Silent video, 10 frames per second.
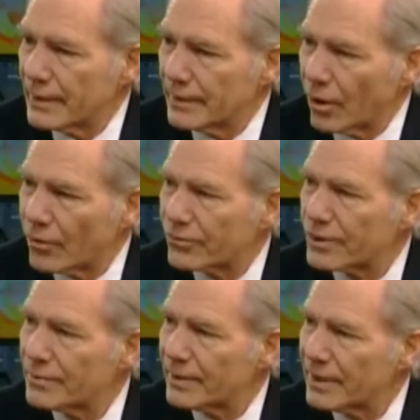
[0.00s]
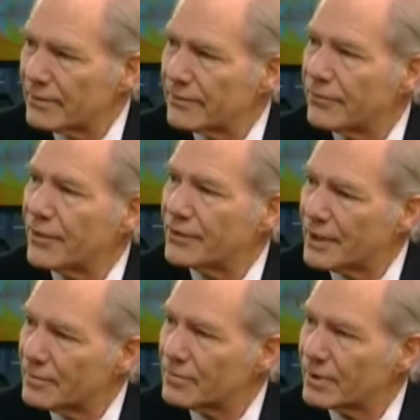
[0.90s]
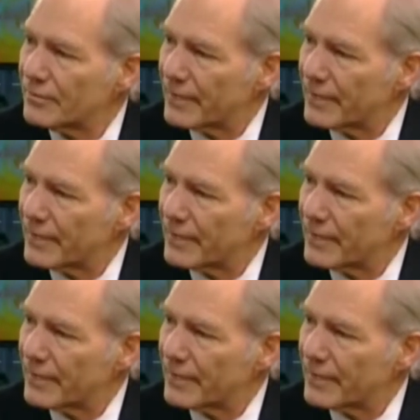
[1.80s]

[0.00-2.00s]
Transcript: over and above the number of